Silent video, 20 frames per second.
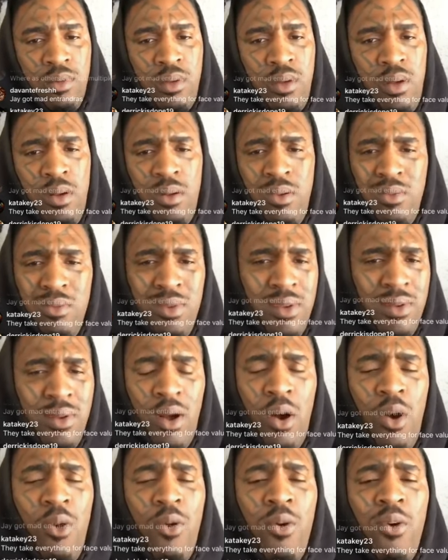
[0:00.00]

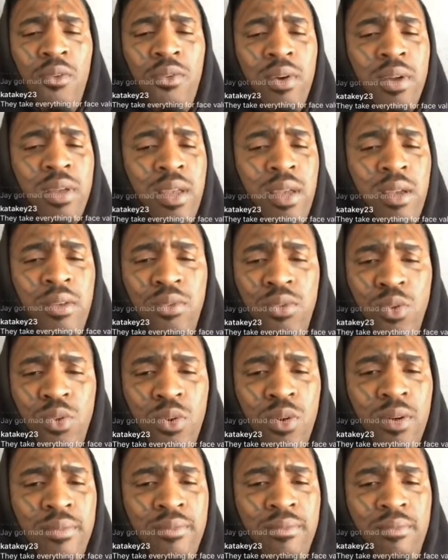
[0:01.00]
Hov will give
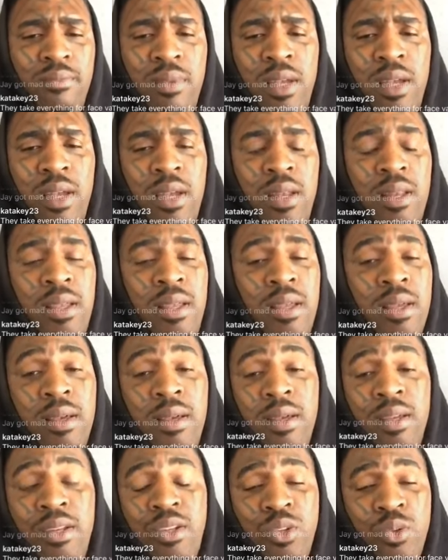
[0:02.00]
you a man. He'll
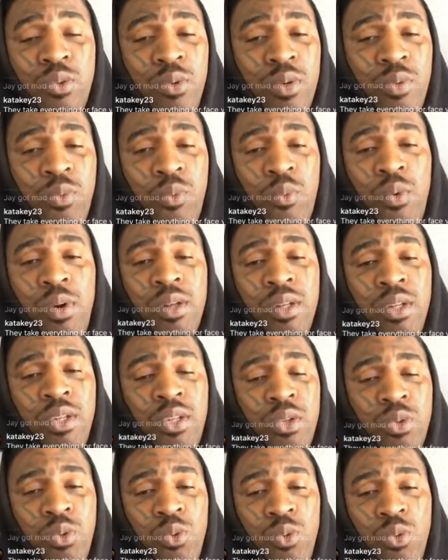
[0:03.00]
hit you with one or
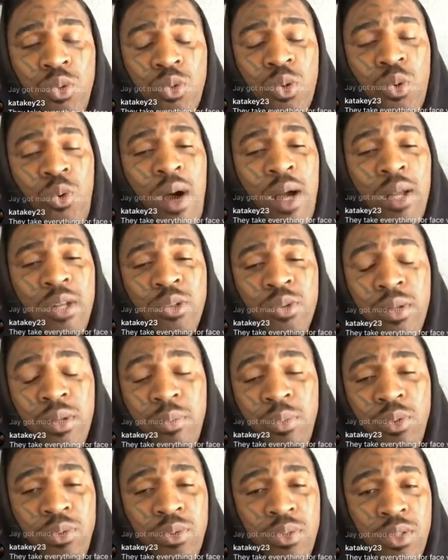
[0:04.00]
two
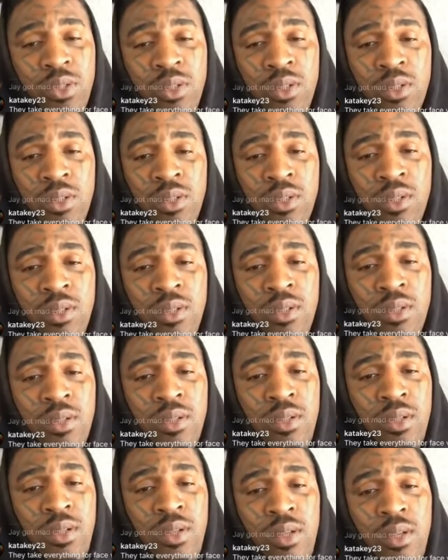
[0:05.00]
quadruples,
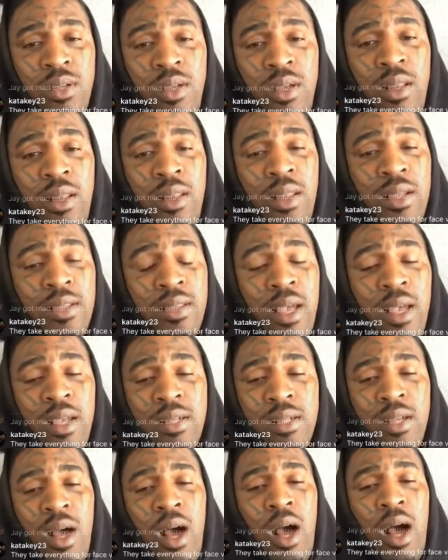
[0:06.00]
and let that
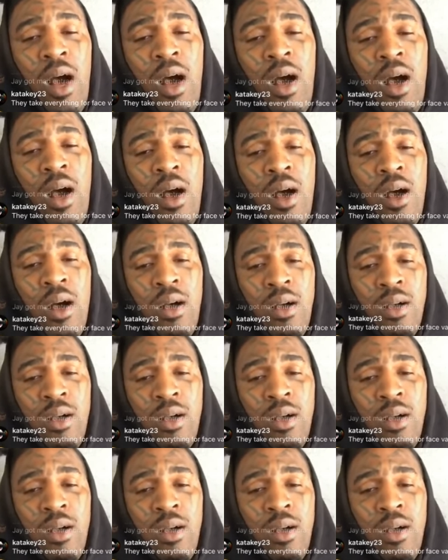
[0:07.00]
sh- uh